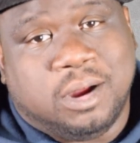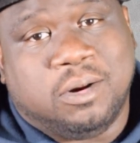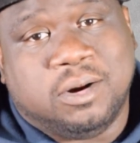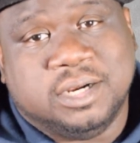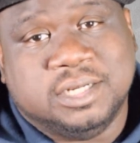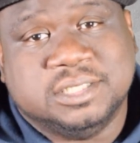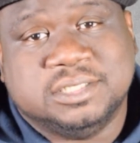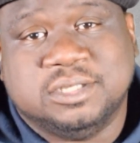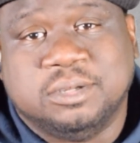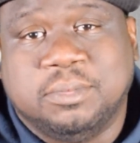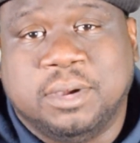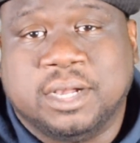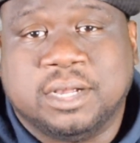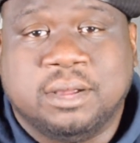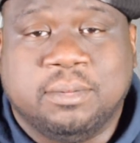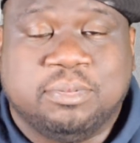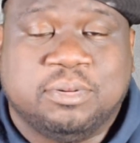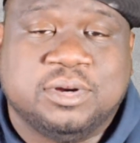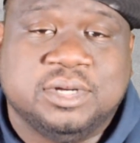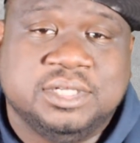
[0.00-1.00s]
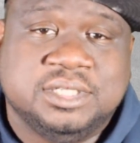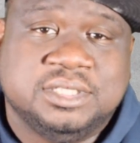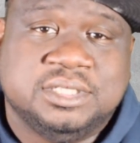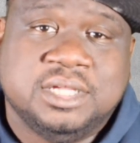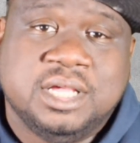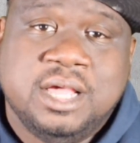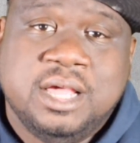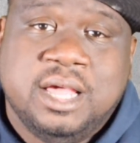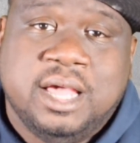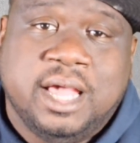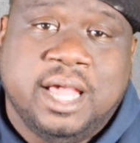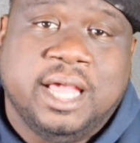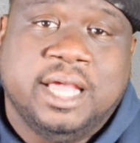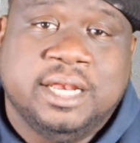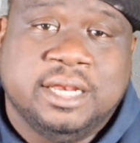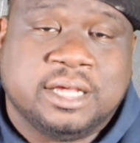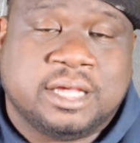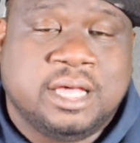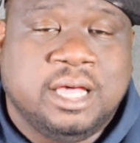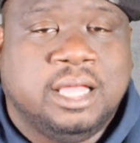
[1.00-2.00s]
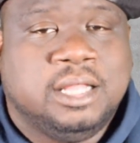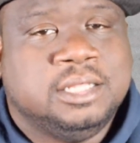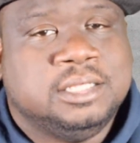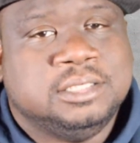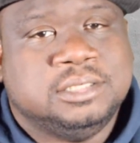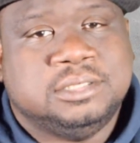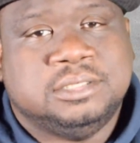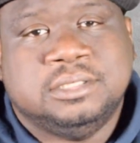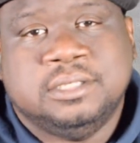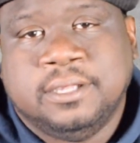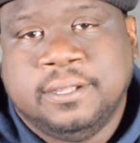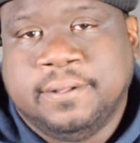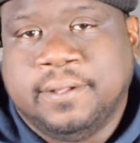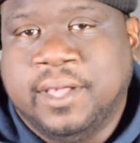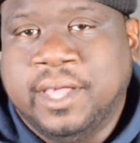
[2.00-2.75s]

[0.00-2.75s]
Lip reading: harness on my Caprice and the Cutlass,